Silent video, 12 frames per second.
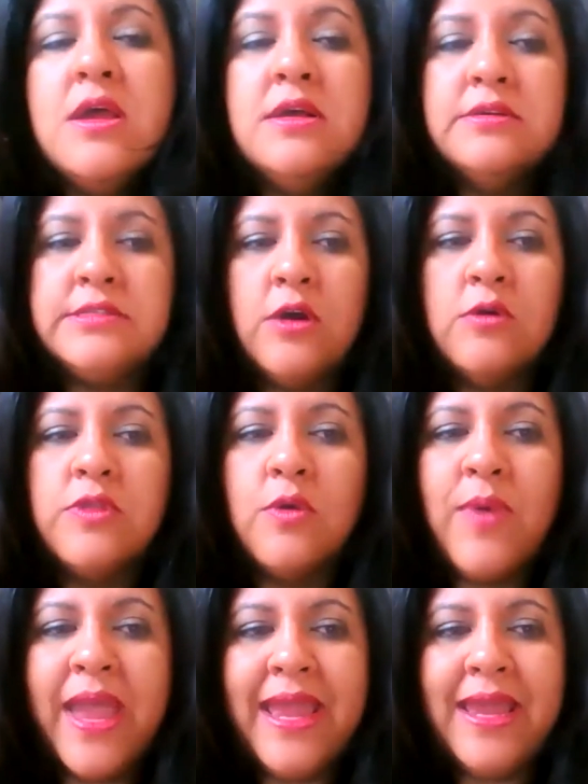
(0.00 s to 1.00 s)
So the
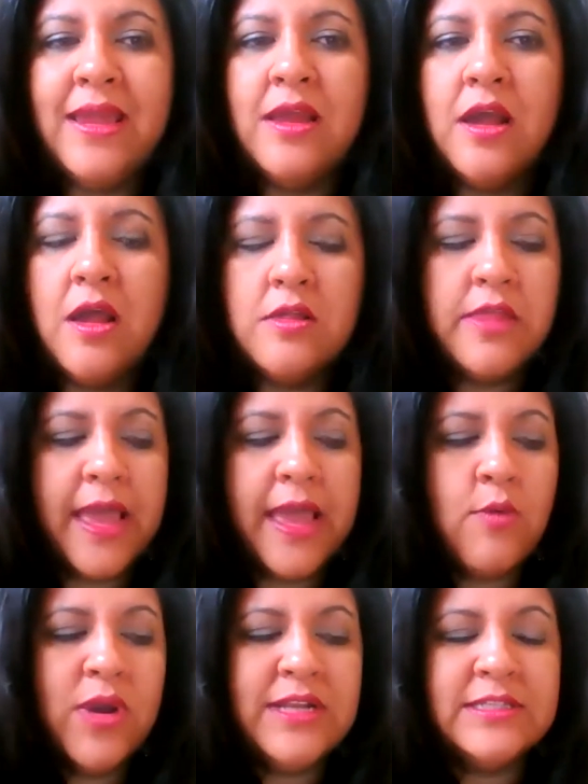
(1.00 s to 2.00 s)
way like
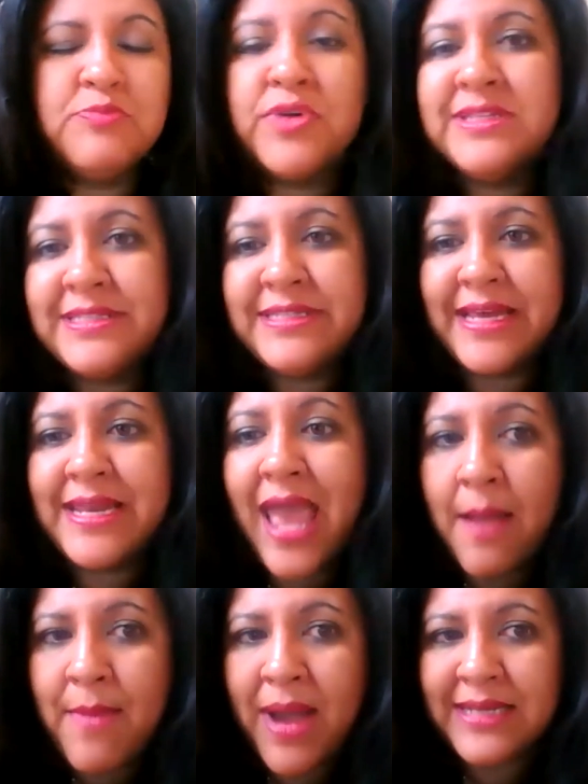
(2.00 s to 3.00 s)
what does Princeton,
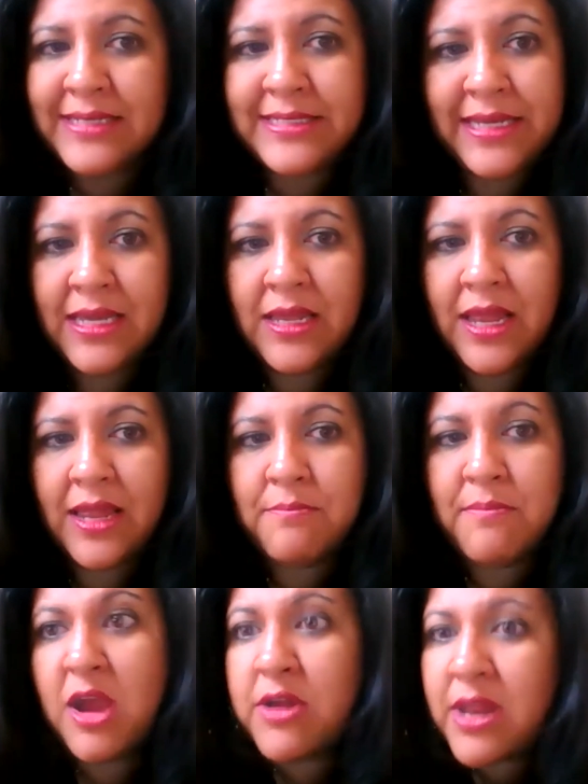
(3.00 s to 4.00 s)
MIT,
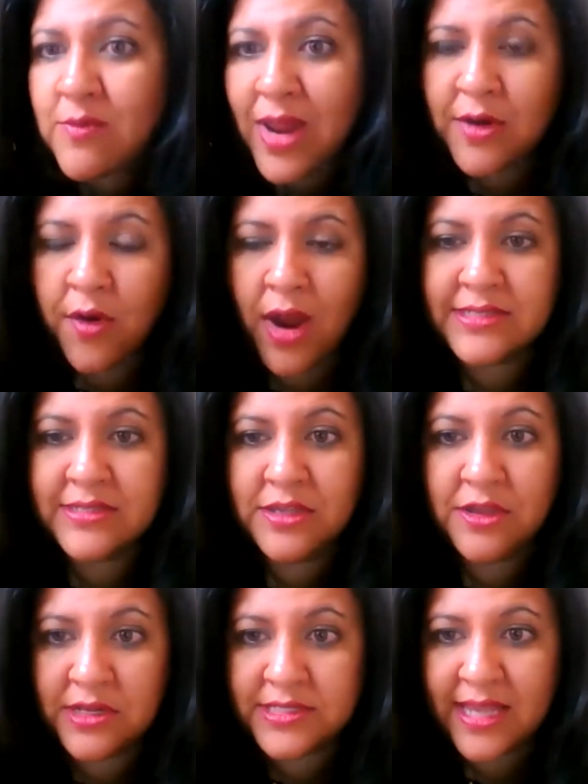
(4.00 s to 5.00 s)
American Red Cross, and
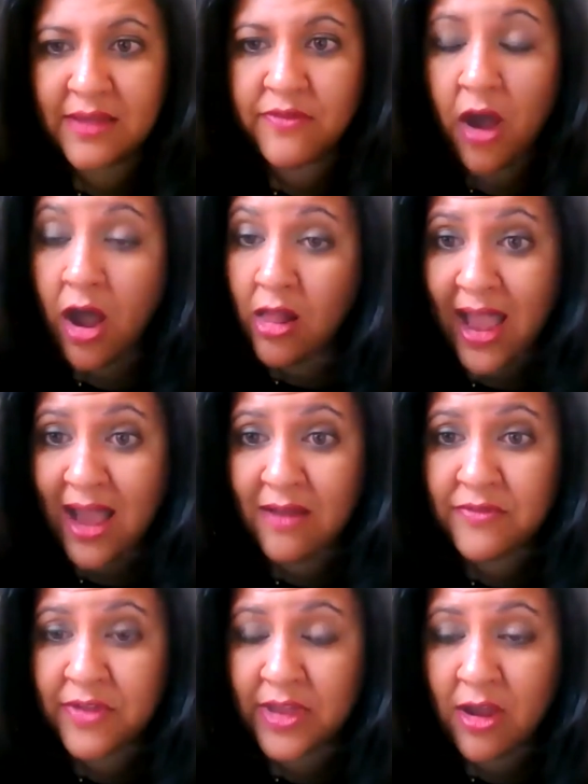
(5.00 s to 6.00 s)
UNICEF all have
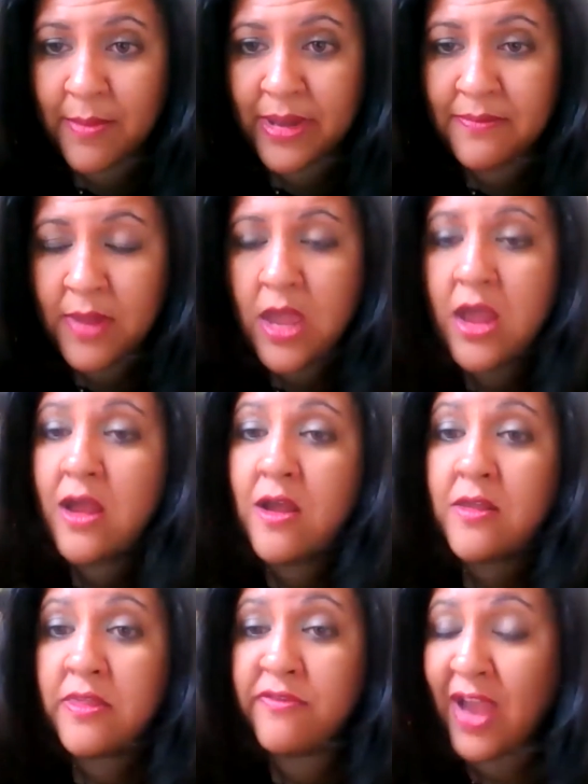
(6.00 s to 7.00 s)
in common?
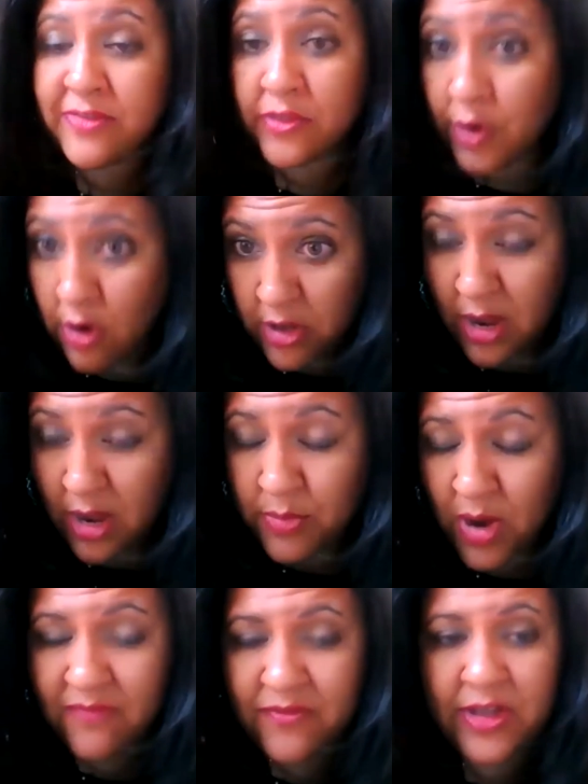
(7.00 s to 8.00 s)
the fact that they're all
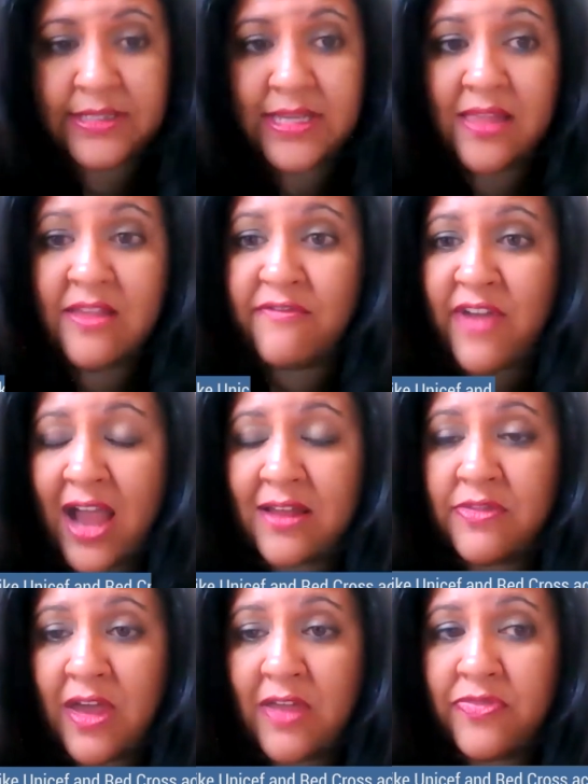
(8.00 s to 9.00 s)
nonprofits and the fact
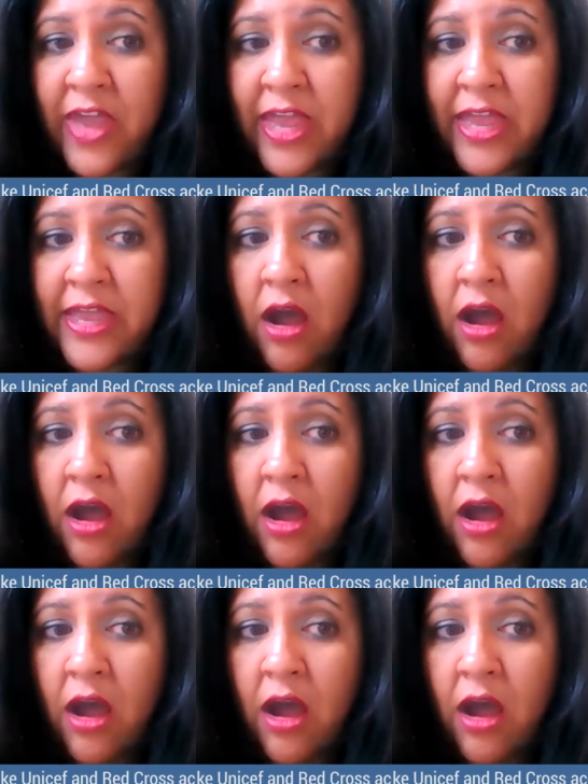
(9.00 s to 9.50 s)
that they